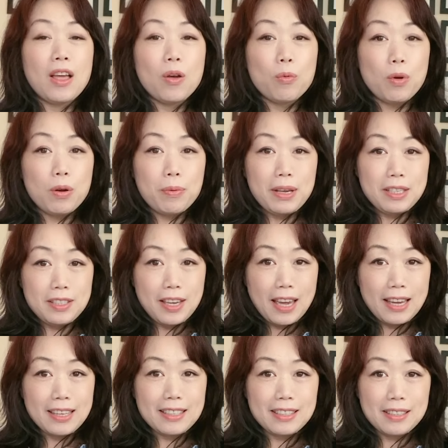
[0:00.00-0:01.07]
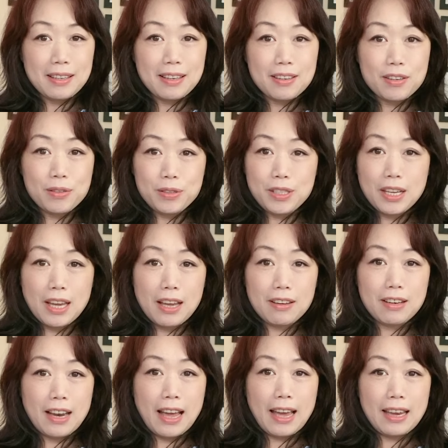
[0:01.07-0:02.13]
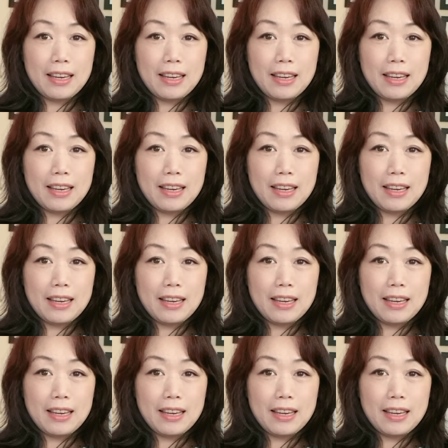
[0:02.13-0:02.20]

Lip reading: When we check the gutta outline,